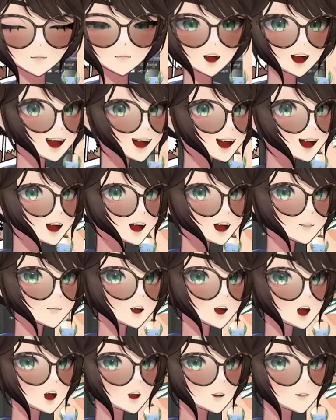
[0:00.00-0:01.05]
Yeah, I think the
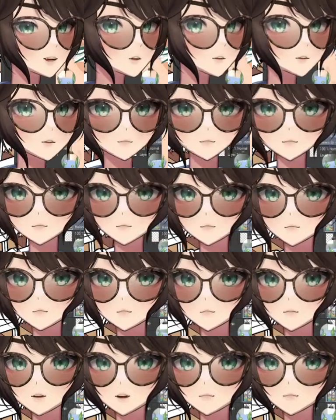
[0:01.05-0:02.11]
green looks nice. I
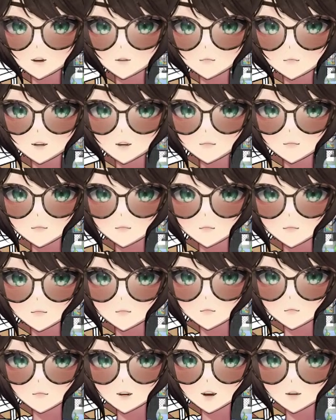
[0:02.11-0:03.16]
think we have like so much
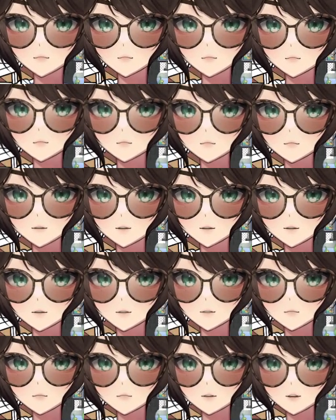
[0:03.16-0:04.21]
brown going on.